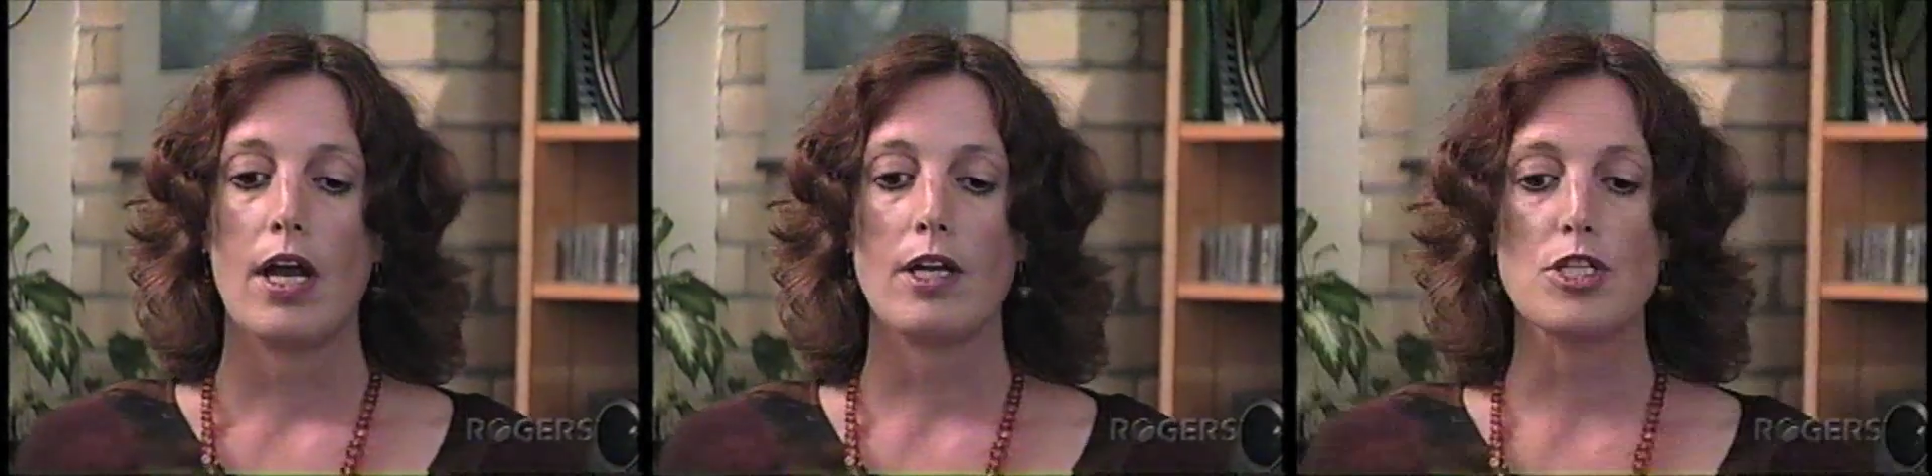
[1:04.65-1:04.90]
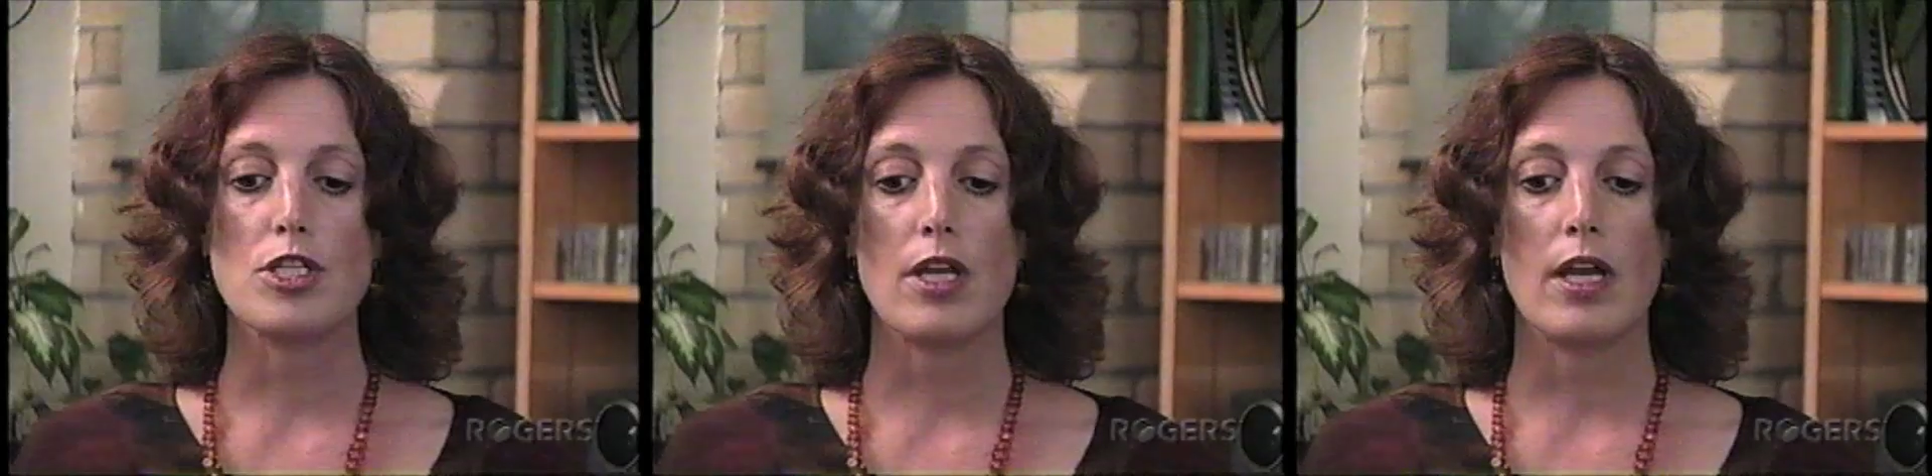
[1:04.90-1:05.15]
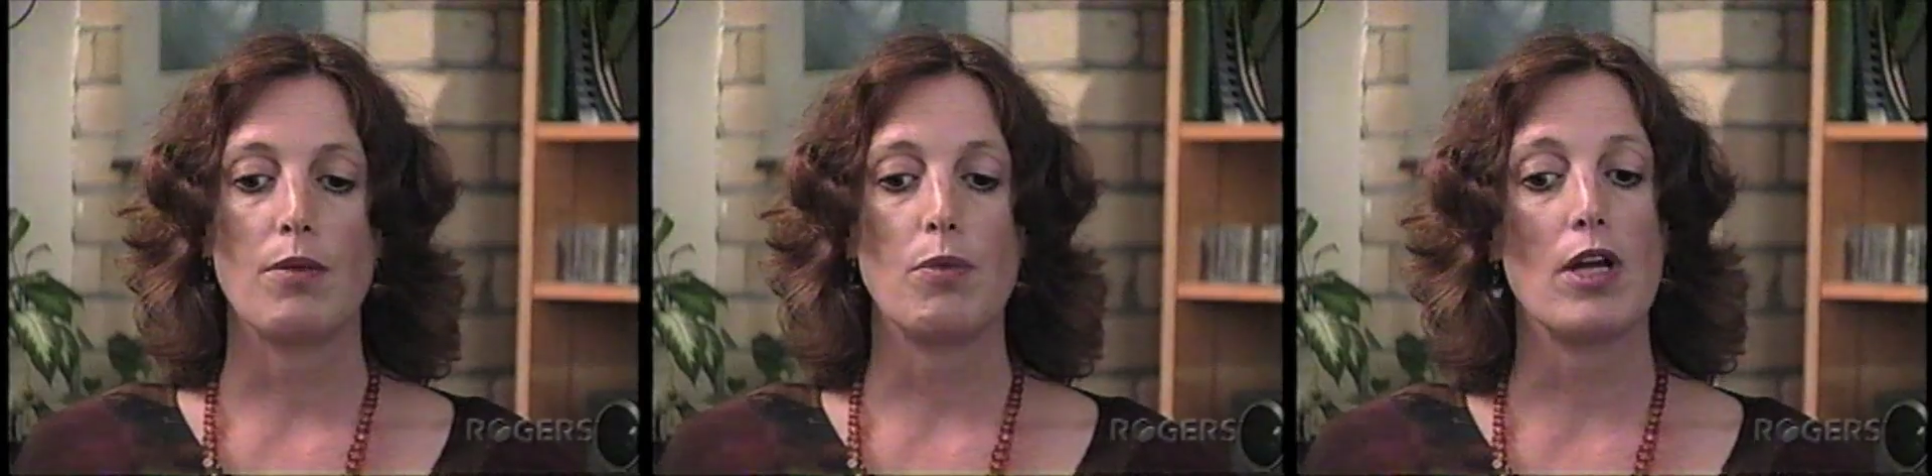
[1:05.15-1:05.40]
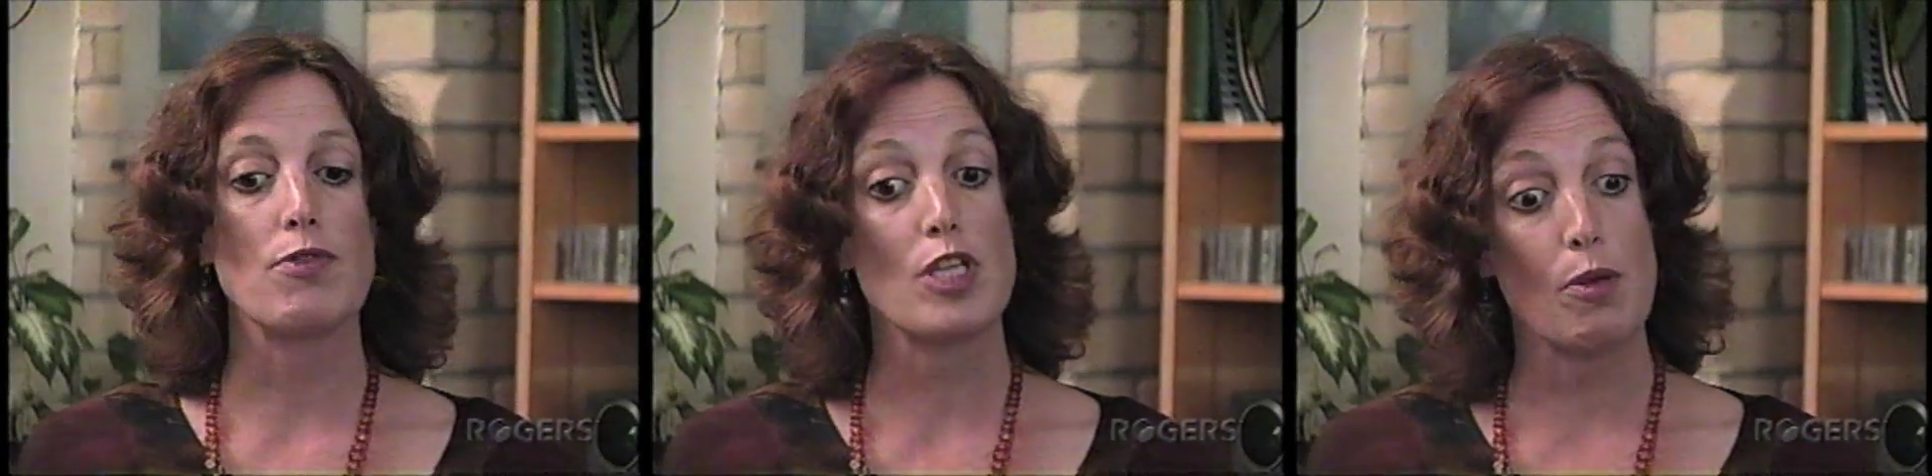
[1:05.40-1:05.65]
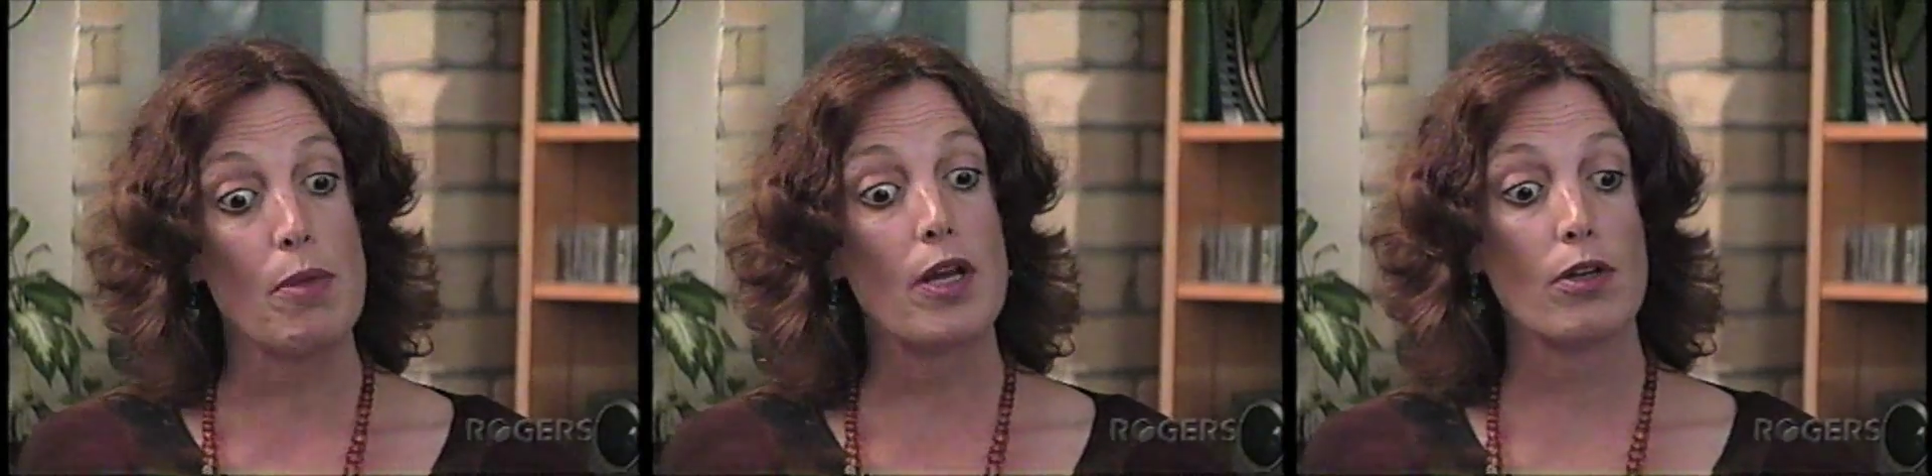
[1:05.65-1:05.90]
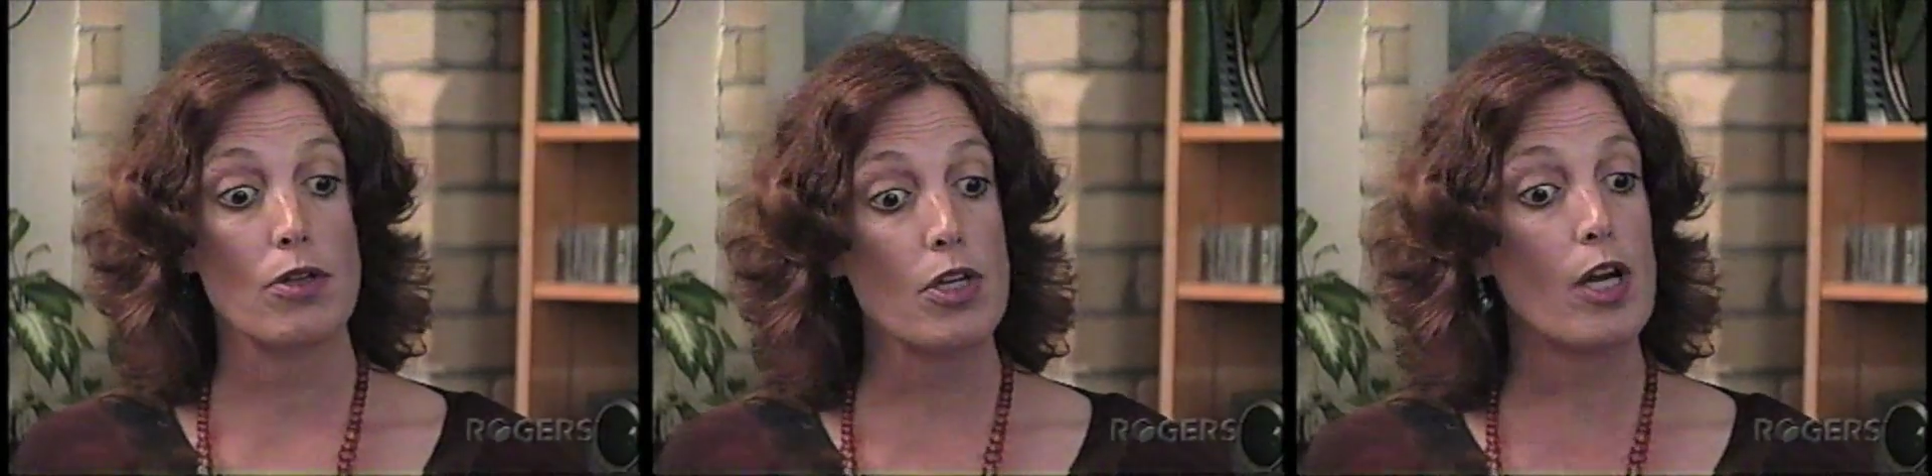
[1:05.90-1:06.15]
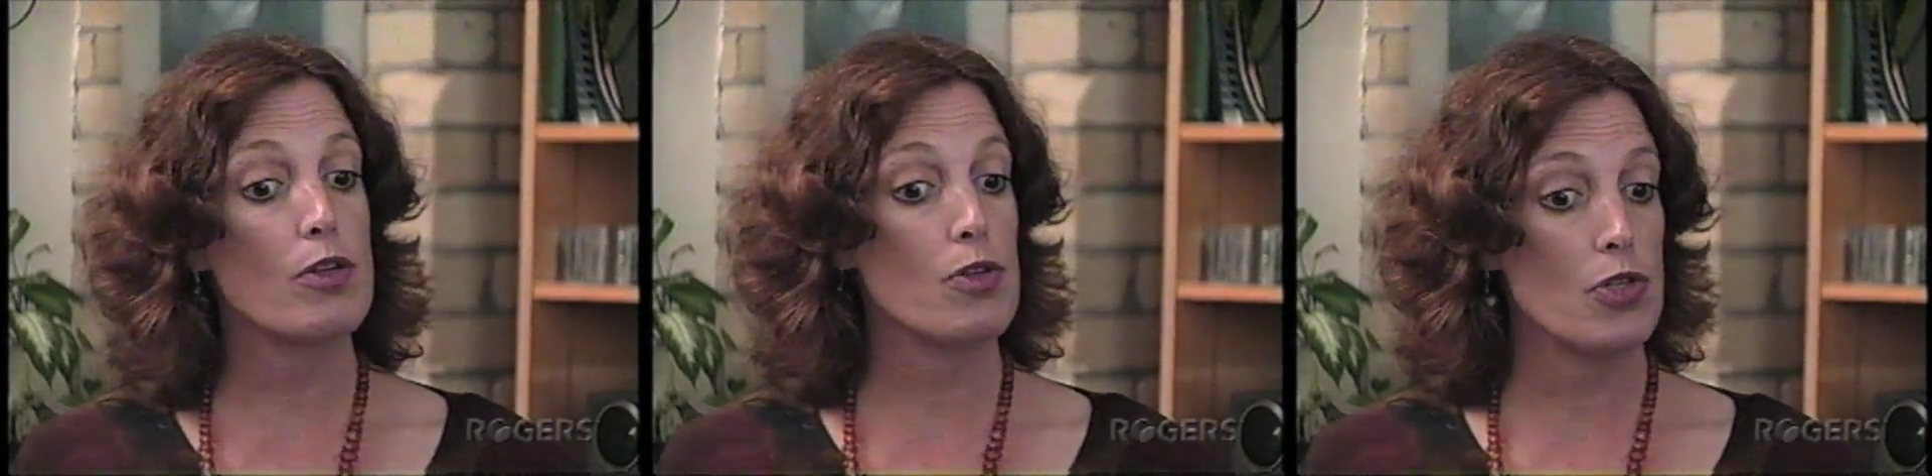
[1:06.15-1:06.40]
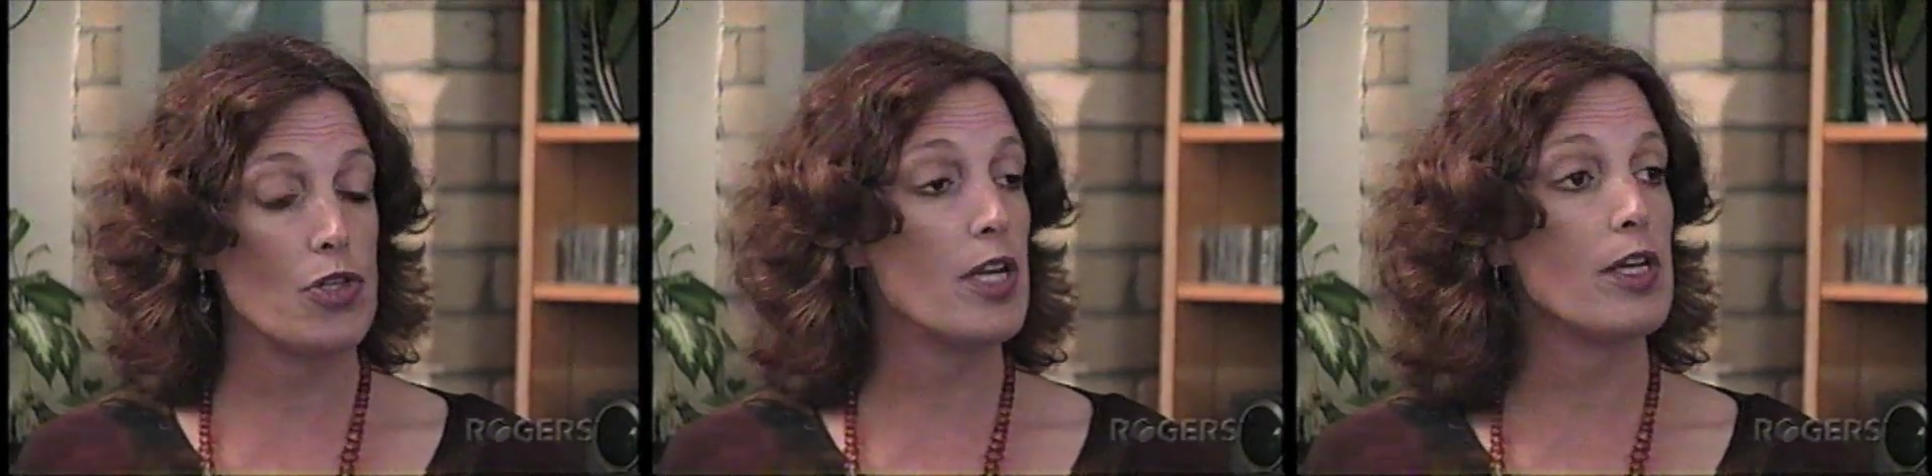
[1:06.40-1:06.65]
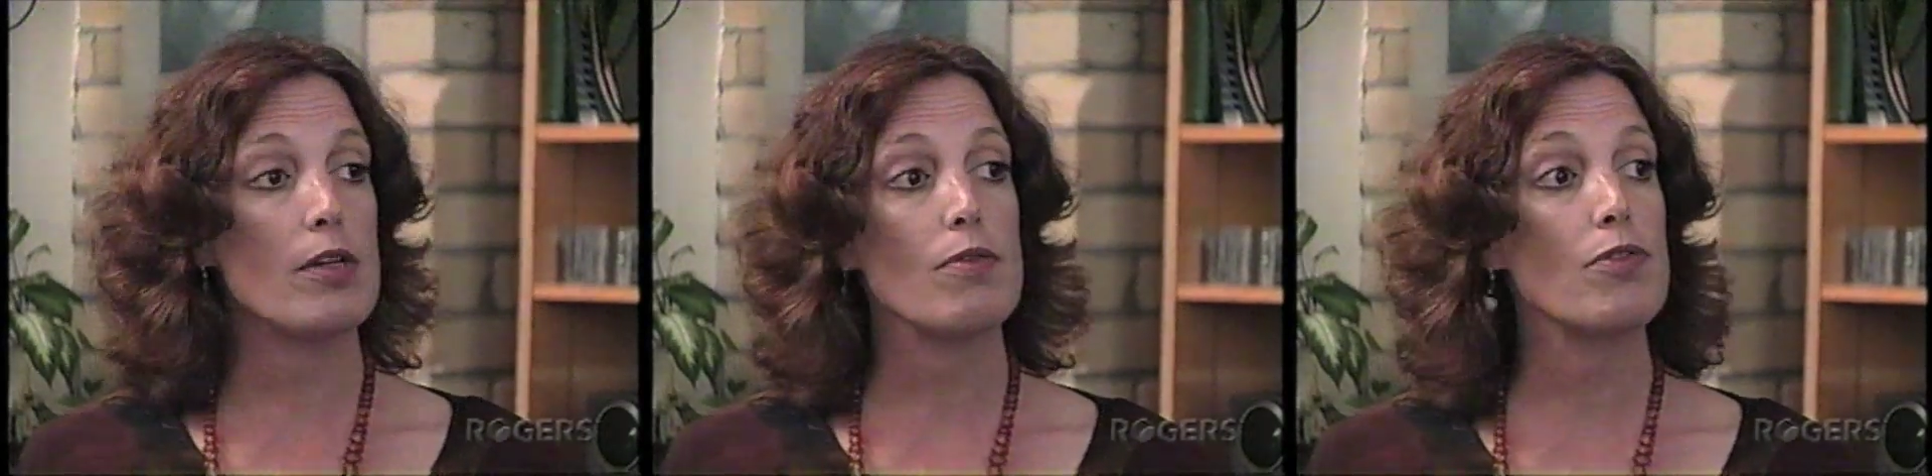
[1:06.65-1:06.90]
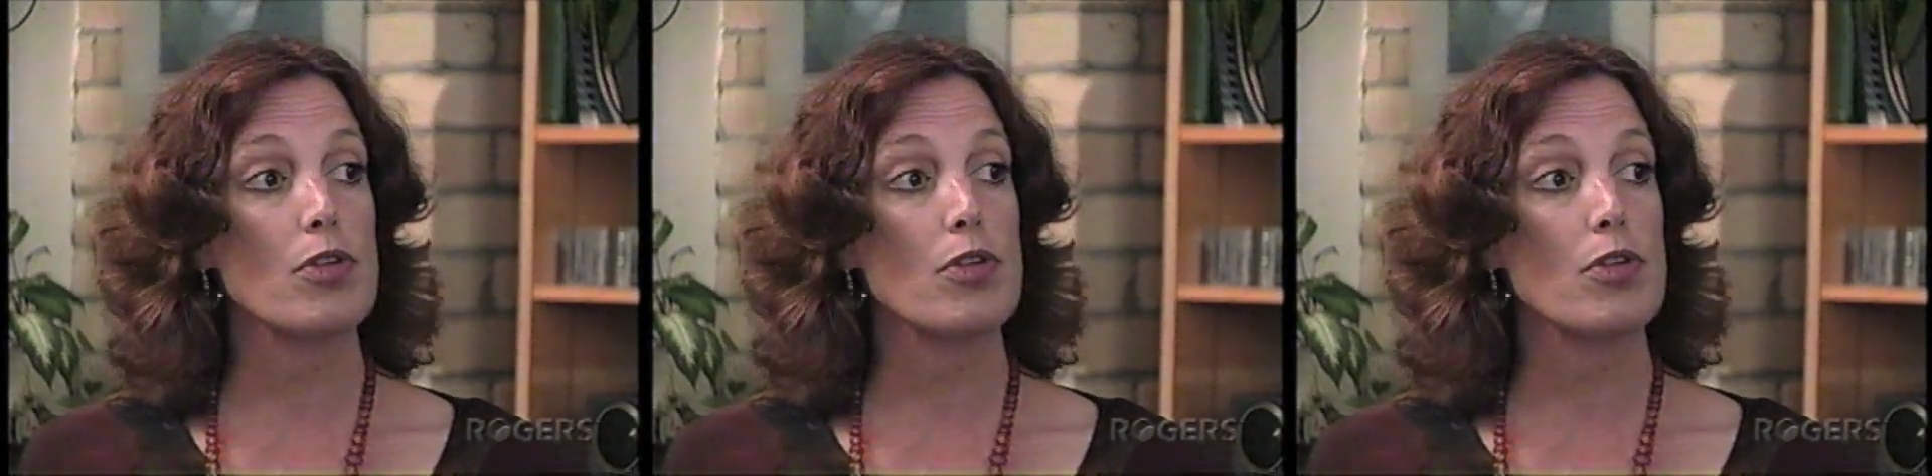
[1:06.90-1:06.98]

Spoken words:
And we have some medical doctors who take it